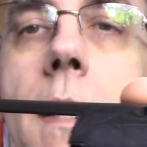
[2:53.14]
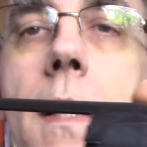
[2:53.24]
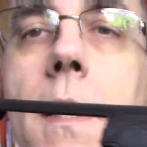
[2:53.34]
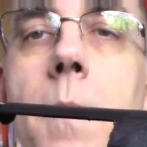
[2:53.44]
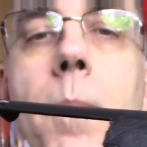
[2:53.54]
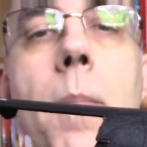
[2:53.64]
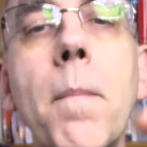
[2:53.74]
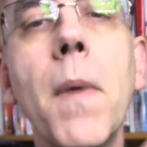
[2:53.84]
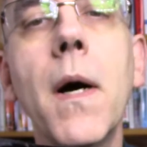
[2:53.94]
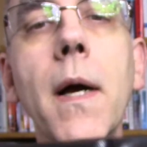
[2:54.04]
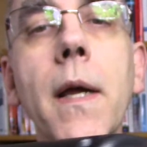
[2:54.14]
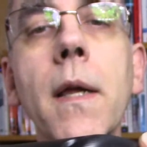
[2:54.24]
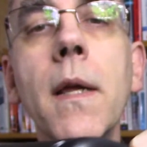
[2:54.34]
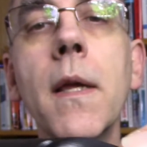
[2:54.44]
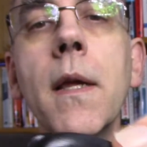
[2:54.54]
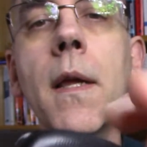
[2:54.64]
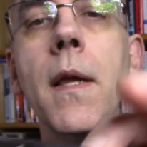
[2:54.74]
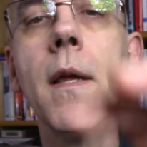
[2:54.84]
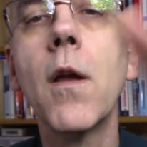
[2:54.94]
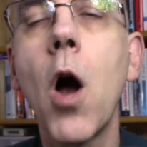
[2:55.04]
um, my
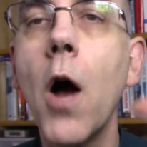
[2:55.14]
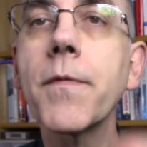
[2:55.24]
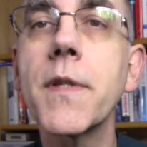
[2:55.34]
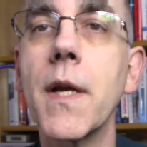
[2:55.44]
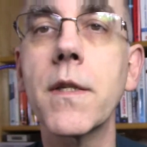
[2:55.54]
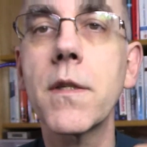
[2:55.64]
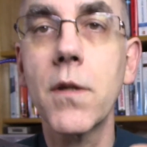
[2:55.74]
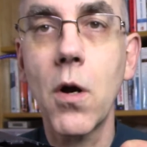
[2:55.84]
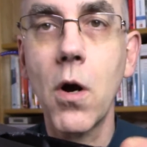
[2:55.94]
offsets